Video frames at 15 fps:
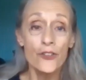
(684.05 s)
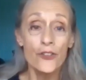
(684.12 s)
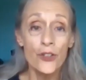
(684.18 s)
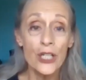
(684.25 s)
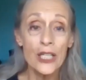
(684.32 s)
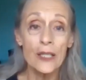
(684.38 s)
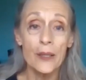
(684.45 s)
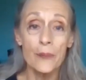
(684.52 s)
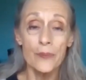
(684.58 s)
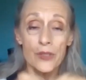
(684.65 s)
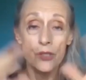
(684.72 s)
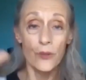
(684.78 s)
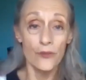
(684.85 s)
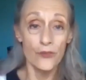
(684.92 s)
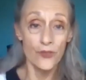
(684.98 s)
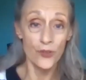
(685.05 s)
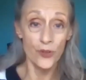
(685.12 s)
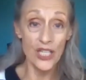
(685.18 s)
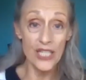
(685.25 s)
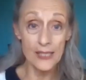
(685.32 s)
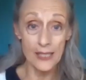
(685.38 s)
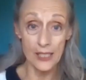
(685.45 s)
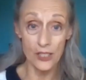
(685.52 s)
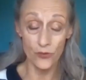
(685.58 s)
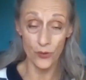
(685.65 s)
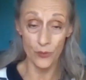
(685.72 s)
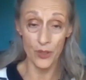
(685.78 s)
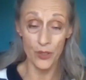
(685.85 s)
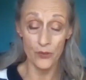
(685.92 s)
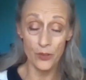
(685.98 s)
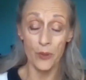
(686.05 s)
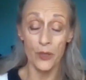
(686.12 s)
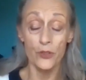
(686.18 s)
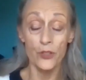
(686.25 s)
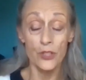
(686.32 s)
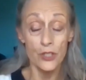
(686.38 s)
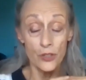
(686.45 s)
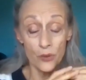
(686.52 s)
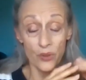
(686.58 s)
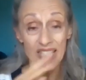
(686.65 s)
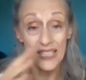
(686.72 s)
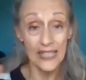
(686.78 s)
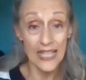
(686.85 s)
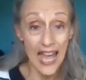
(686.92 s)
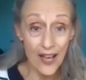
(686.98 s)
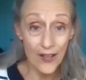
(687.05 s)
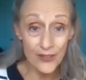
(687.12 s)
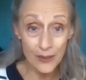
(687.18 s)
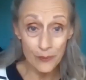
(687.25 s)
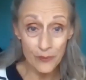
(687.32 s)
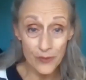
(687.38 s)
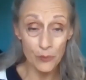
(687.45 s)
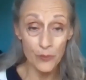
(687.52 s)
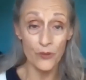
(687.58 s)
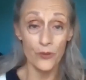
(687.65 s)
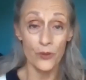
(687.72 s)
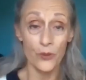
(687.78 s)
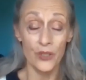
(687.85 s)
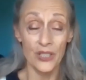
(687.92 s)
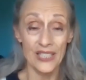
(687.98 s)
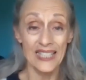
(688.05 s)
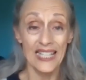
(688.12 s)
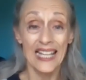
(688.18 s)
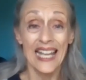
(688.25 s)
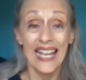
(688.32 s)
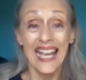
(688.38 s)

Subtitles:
Freedom, so it frees us from those emotions, so it allows them to move through us.